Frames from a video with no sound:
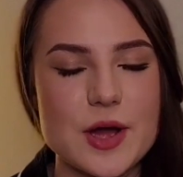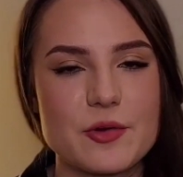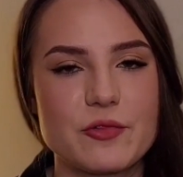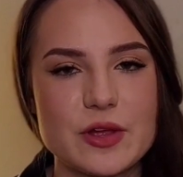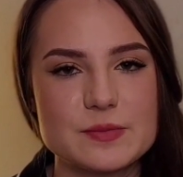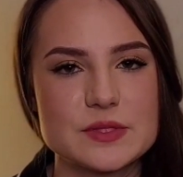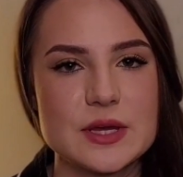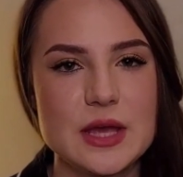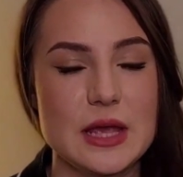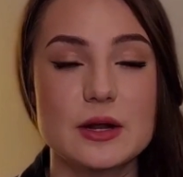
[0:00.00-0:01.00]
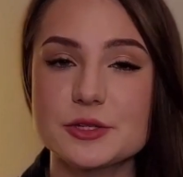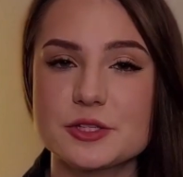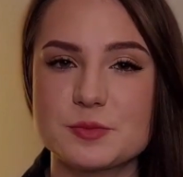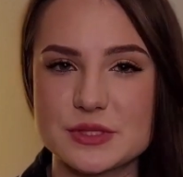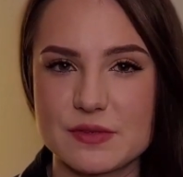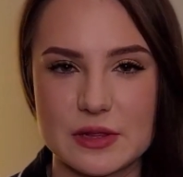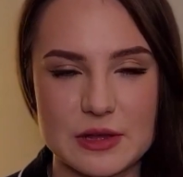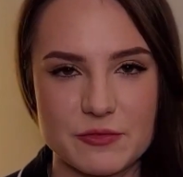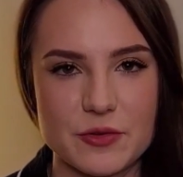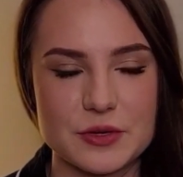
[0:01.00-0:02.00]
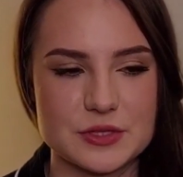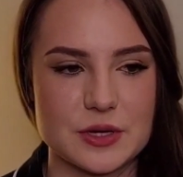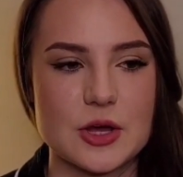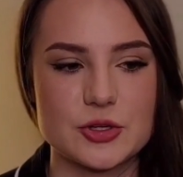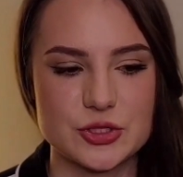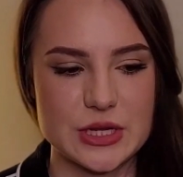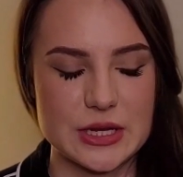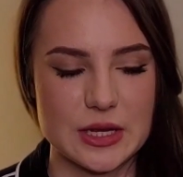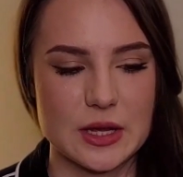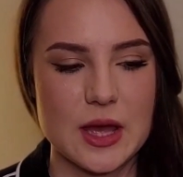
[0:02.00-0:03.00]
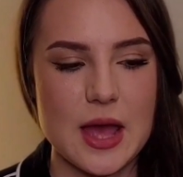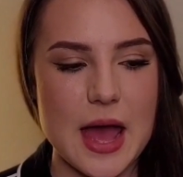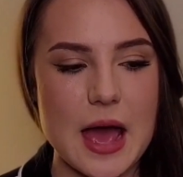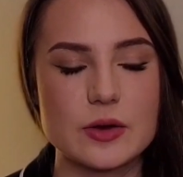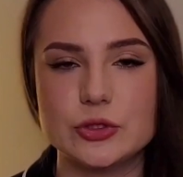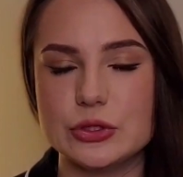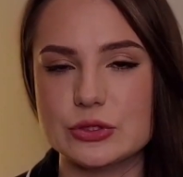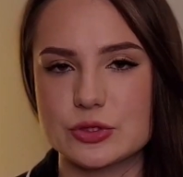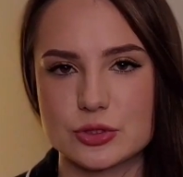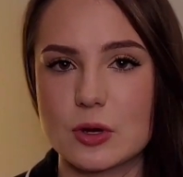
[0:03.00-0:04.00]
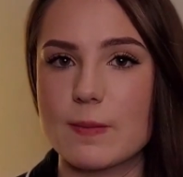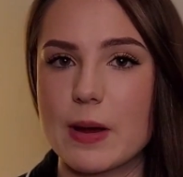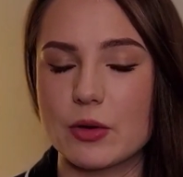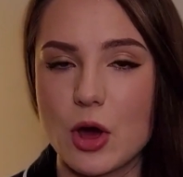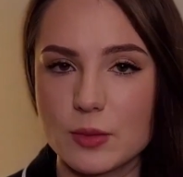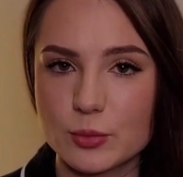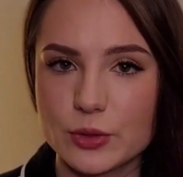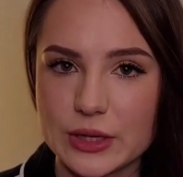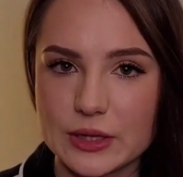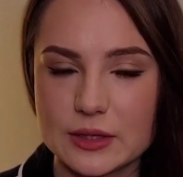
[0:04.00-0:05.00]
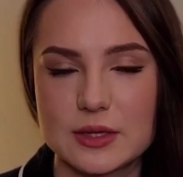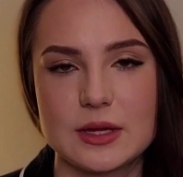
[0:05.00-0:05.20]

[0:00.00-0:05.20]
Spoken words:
wireframes, and also specifically a focus on understanding how do users go about onboarding